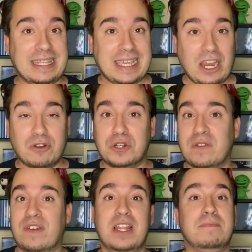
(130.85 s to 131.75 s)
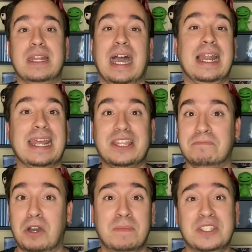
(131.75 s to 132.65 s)
the character development. I liked the
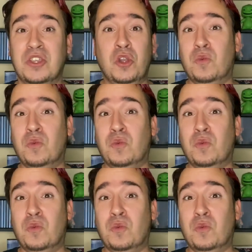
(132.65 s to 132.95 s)
moments.